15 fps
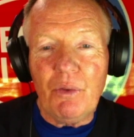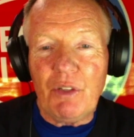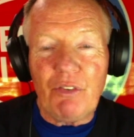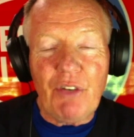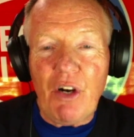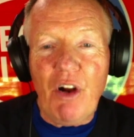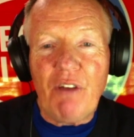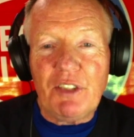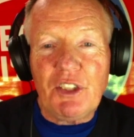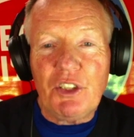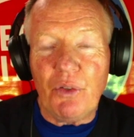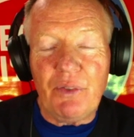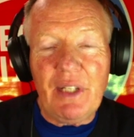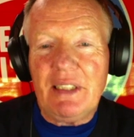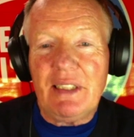front office
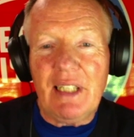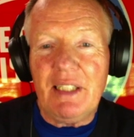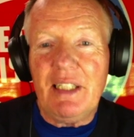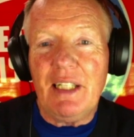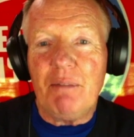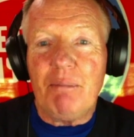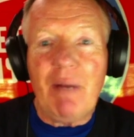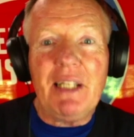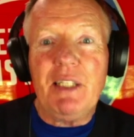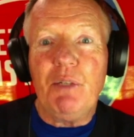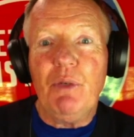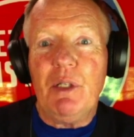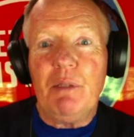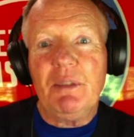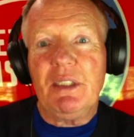show, they said that Monty
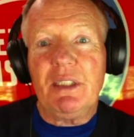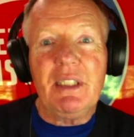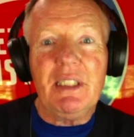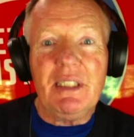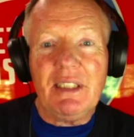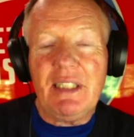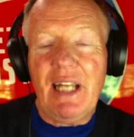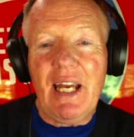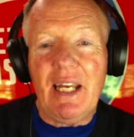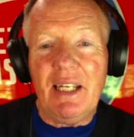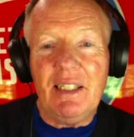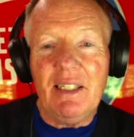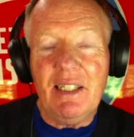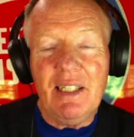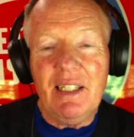Williams is going to
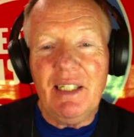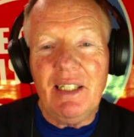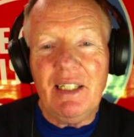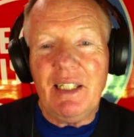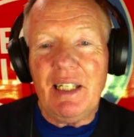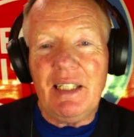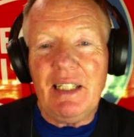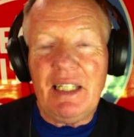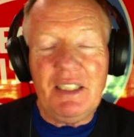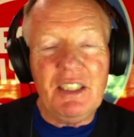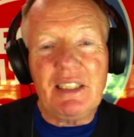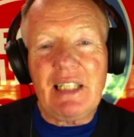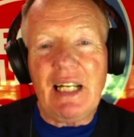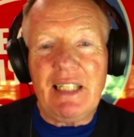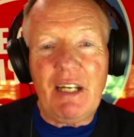stay. And they
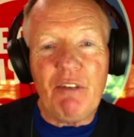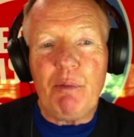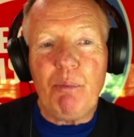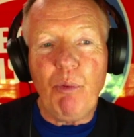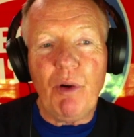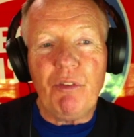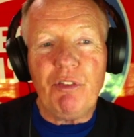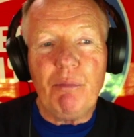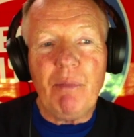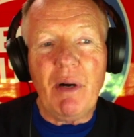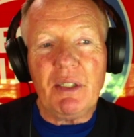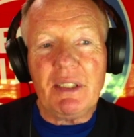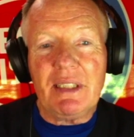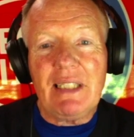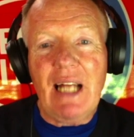just got that report from
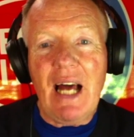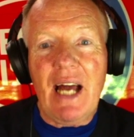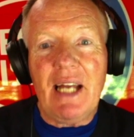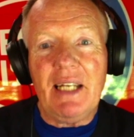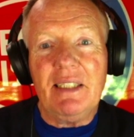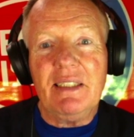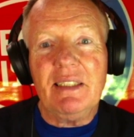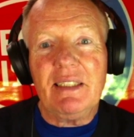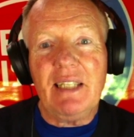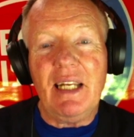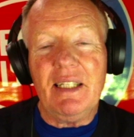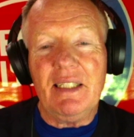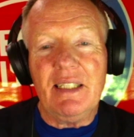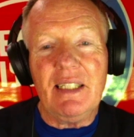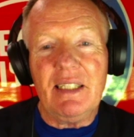Mark Stein
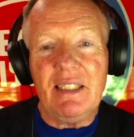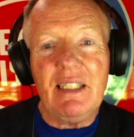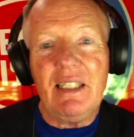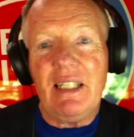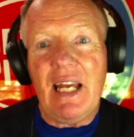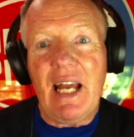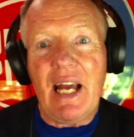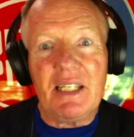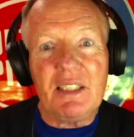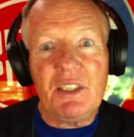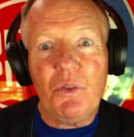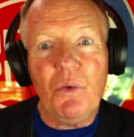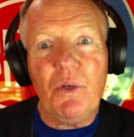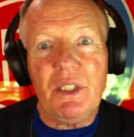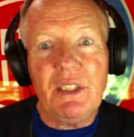saying that they had a
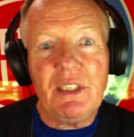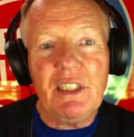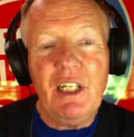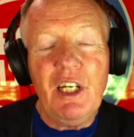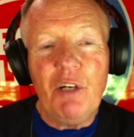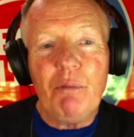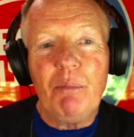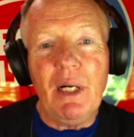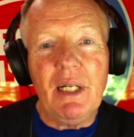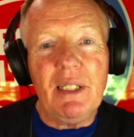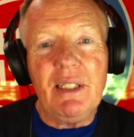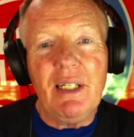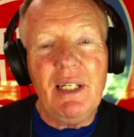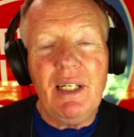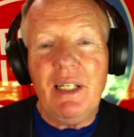source.
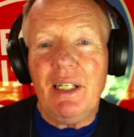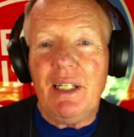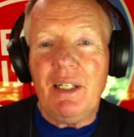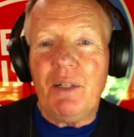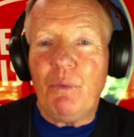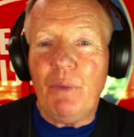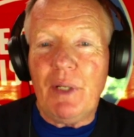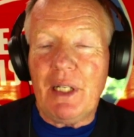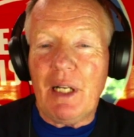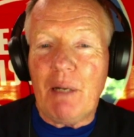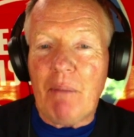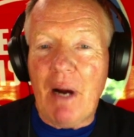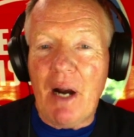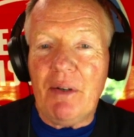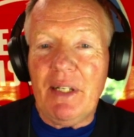But when
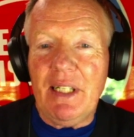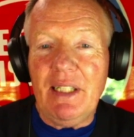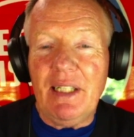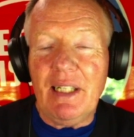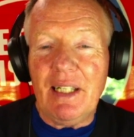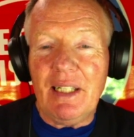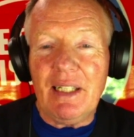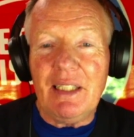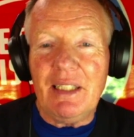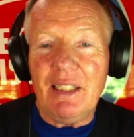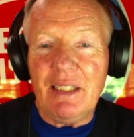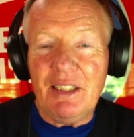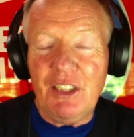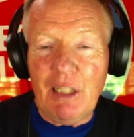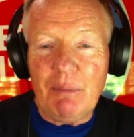Amari and
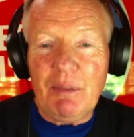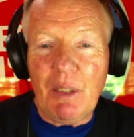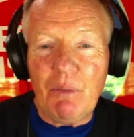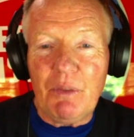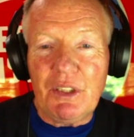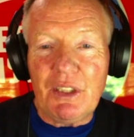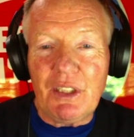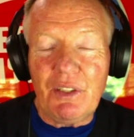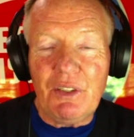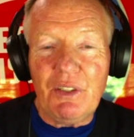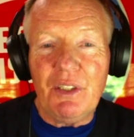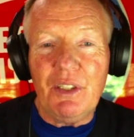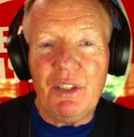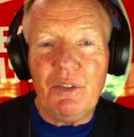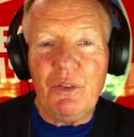James Edwards
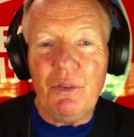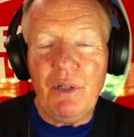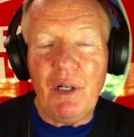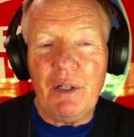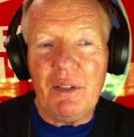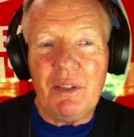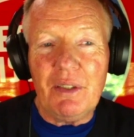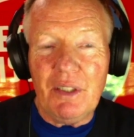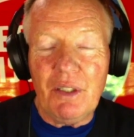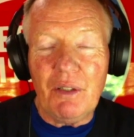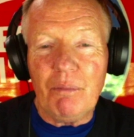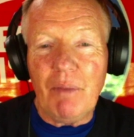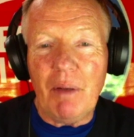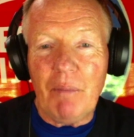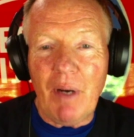III, who are,
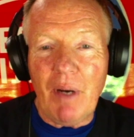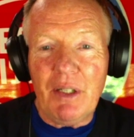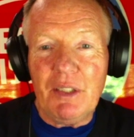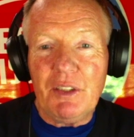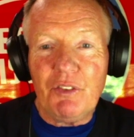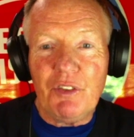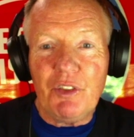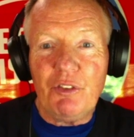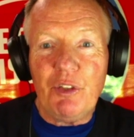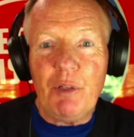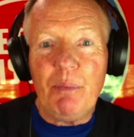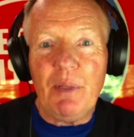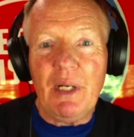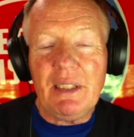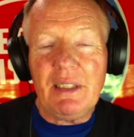Amari's for the Free
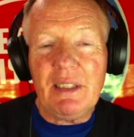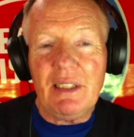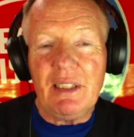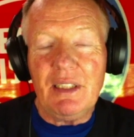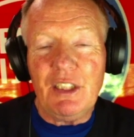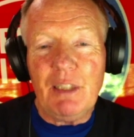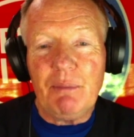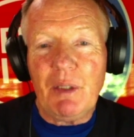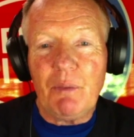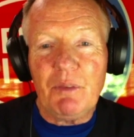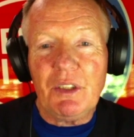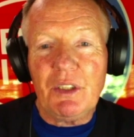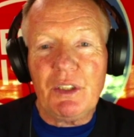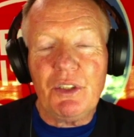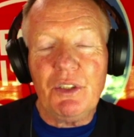Press and James
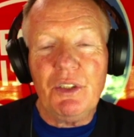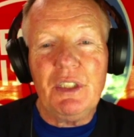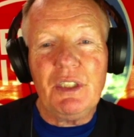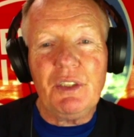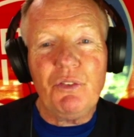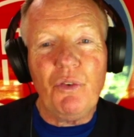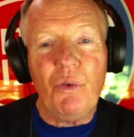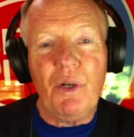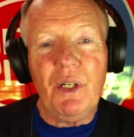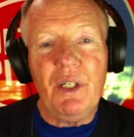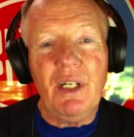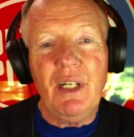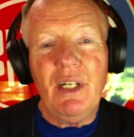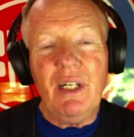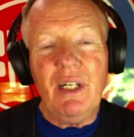Edwards III is for
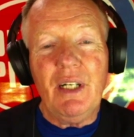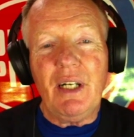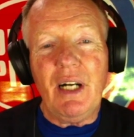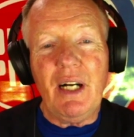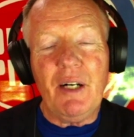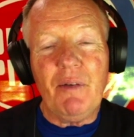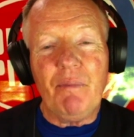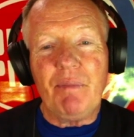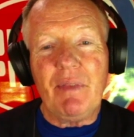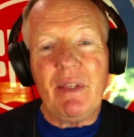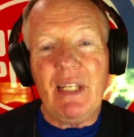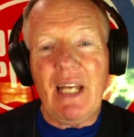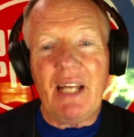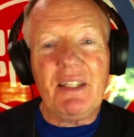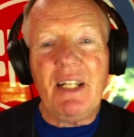
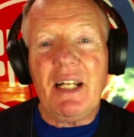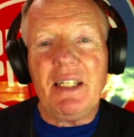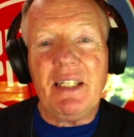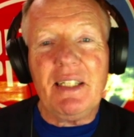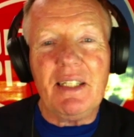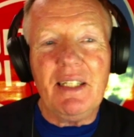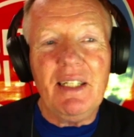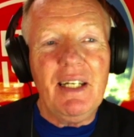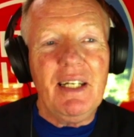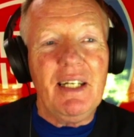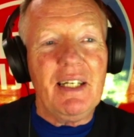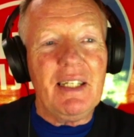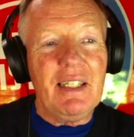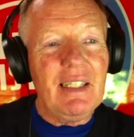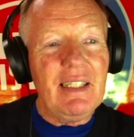The Athletic,
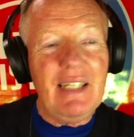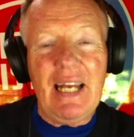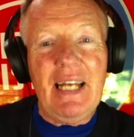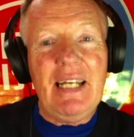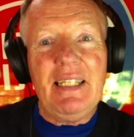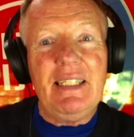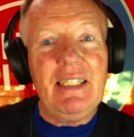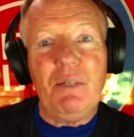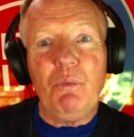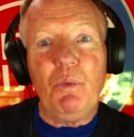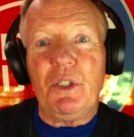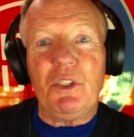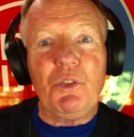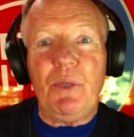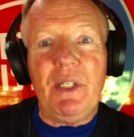they
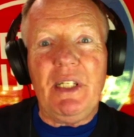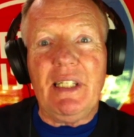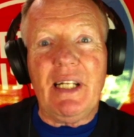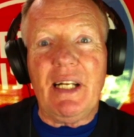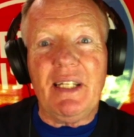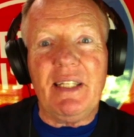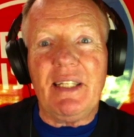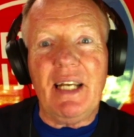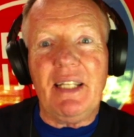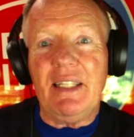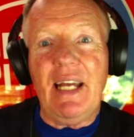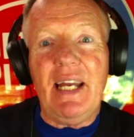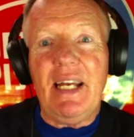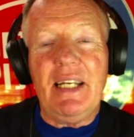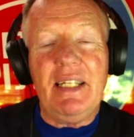weren't tweeting anything.
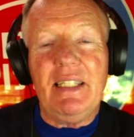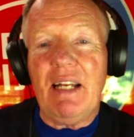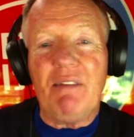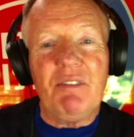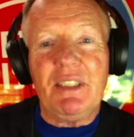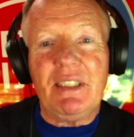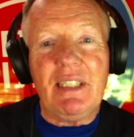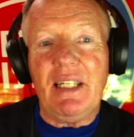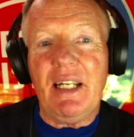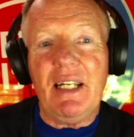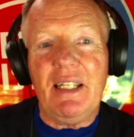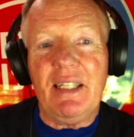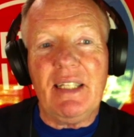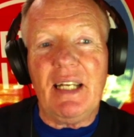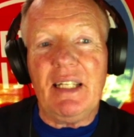They never said
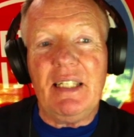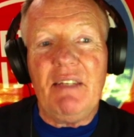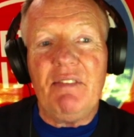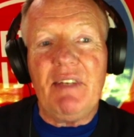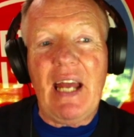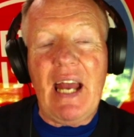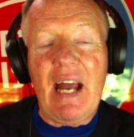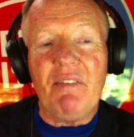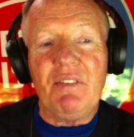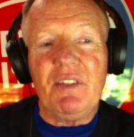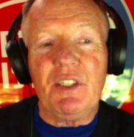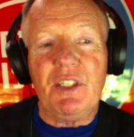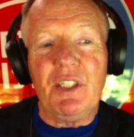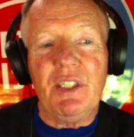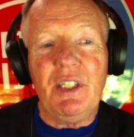anything. And even
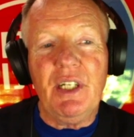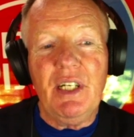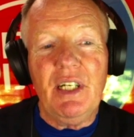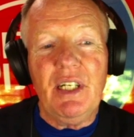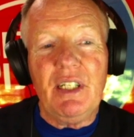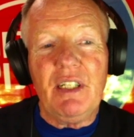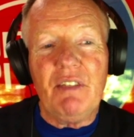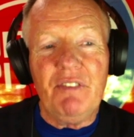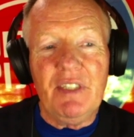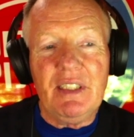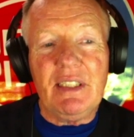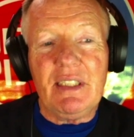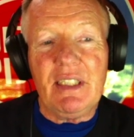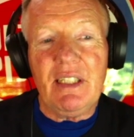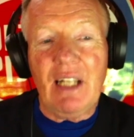after the
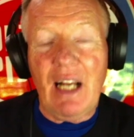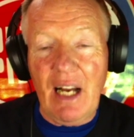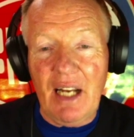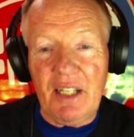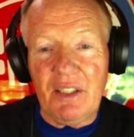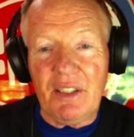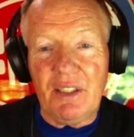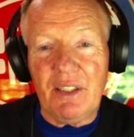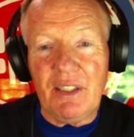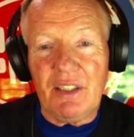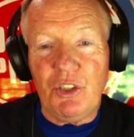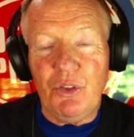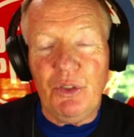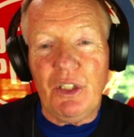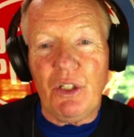Vincent hire, the
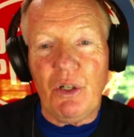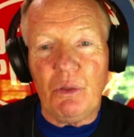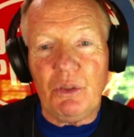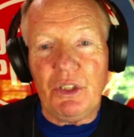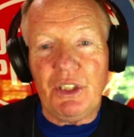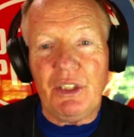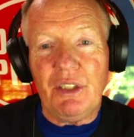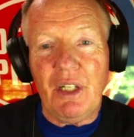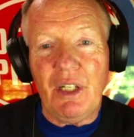shooting coach,